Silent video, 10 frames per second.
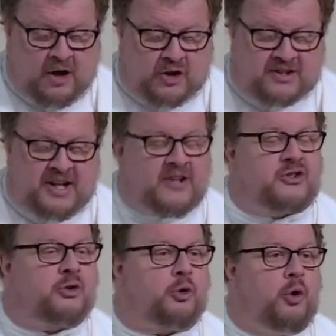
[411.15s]
just
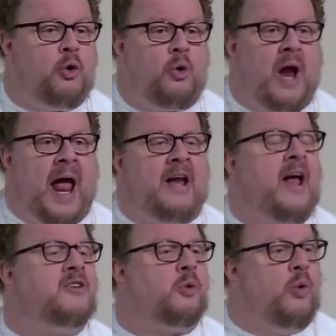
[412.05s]
as true and
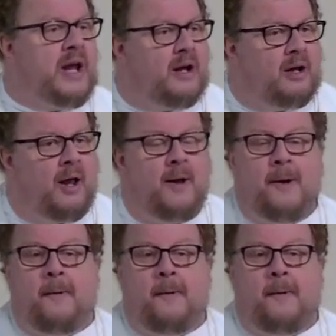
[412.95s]
as real